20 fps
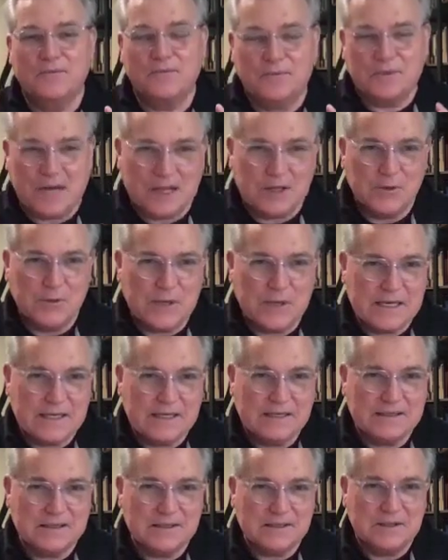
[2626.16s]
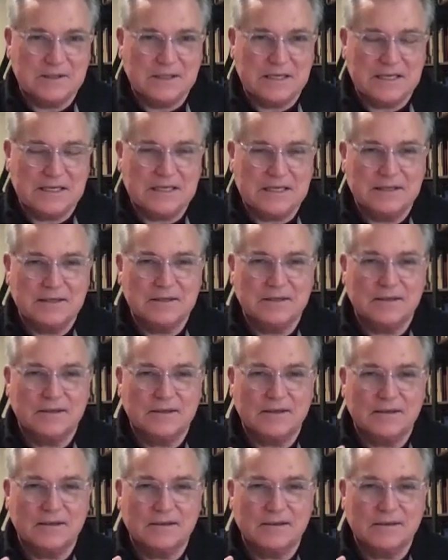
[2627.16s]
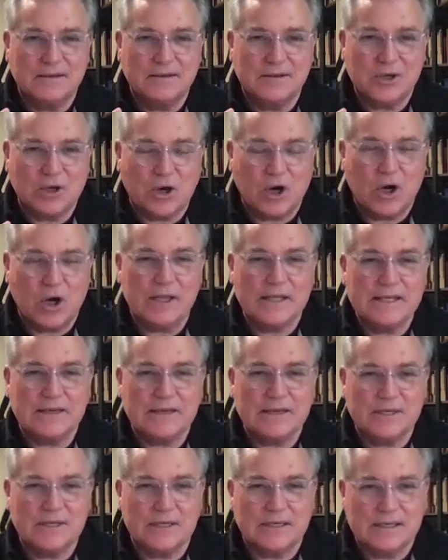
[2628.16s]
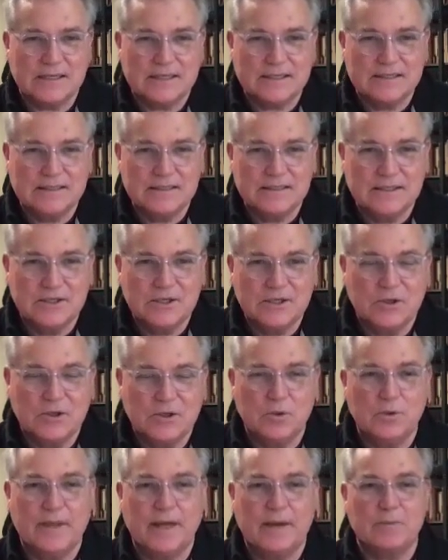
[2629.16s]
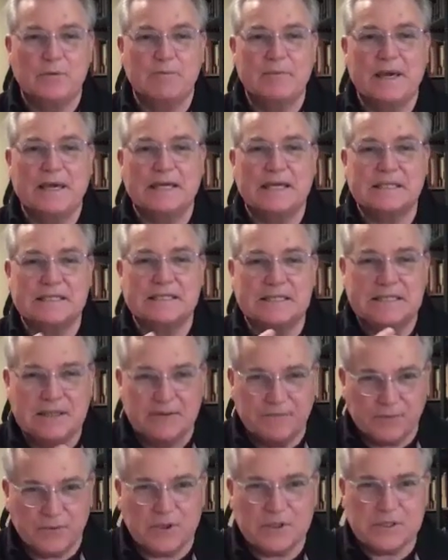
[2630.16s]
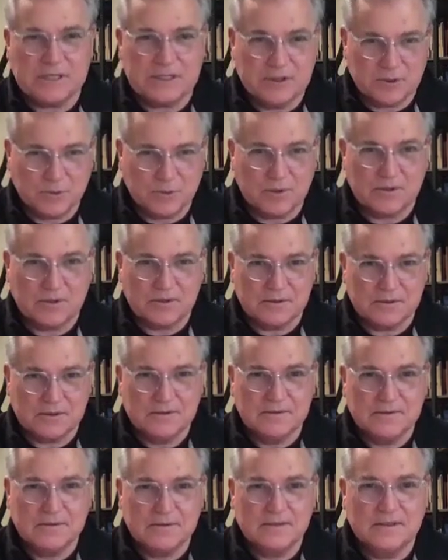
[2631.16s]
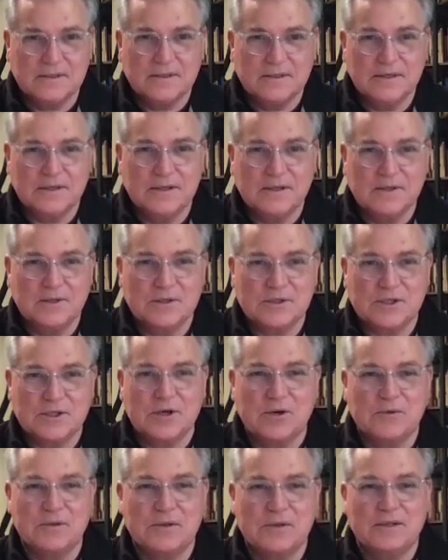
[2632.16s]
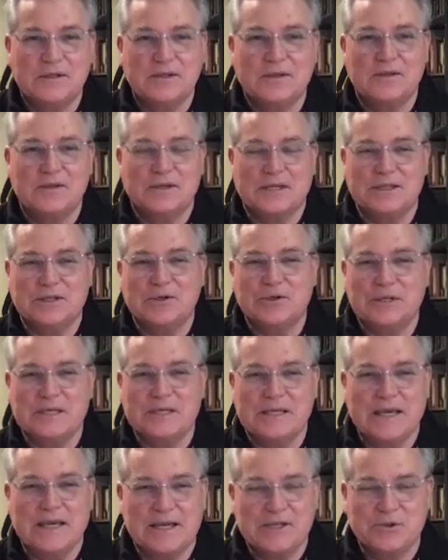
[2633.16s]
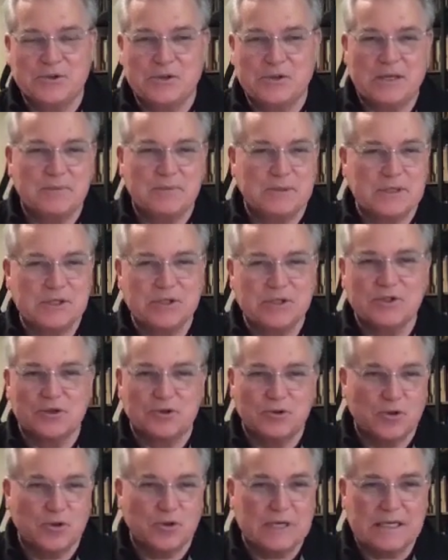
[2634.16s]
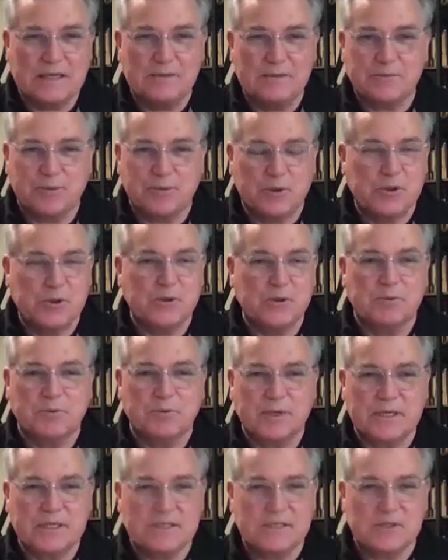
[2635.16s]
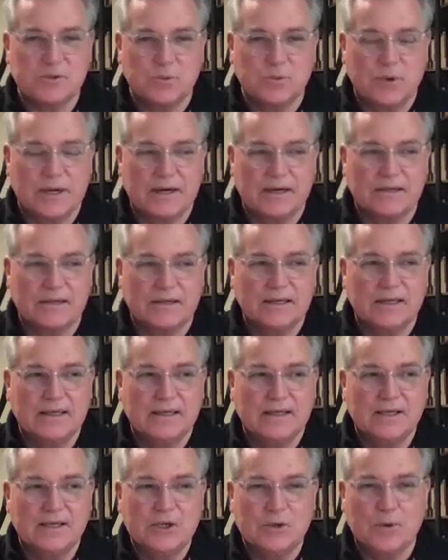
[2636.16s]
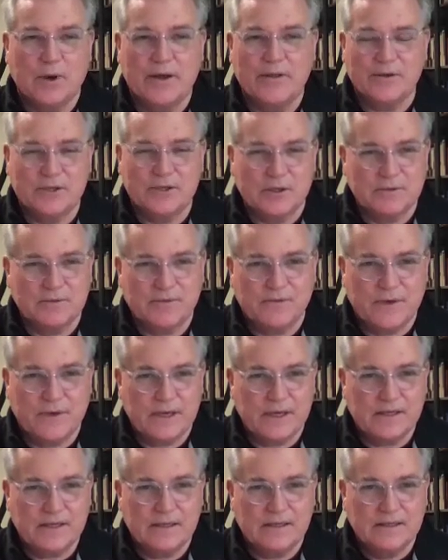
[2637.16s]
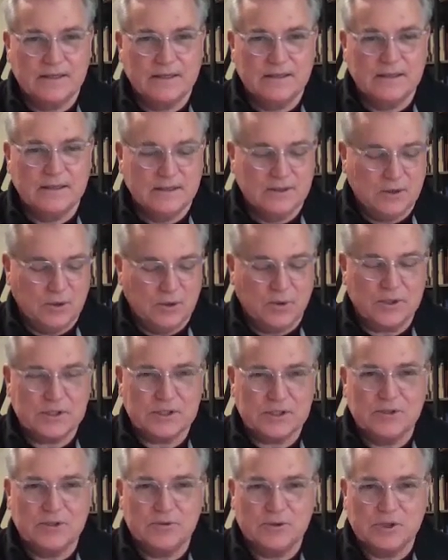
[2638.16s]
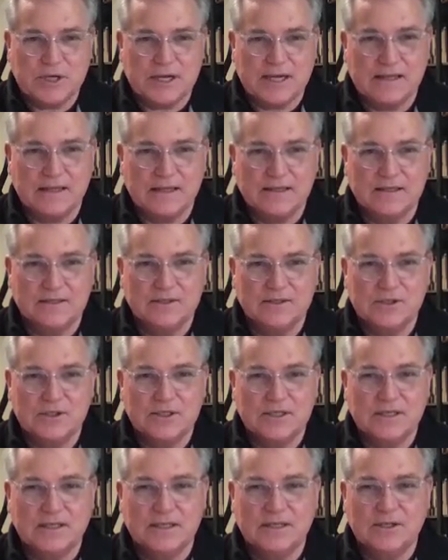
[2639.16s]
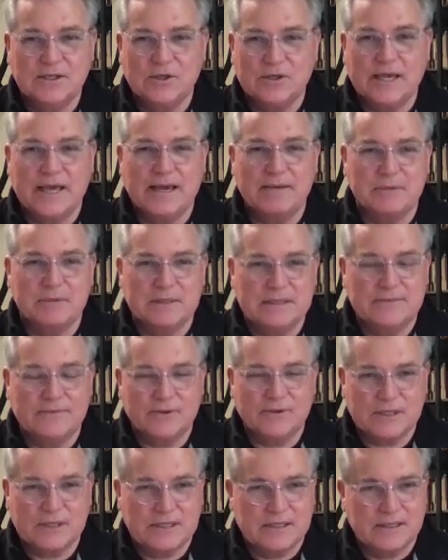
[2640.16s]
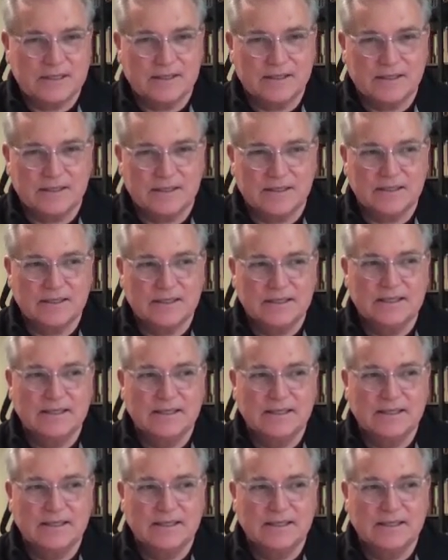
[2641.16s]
following the calling of God that will make us different in the world. So clearly, as you keep listening to the Lord, he keeps pulling you to places where you either don't fit or it's a new challenge. You can't believe you're here,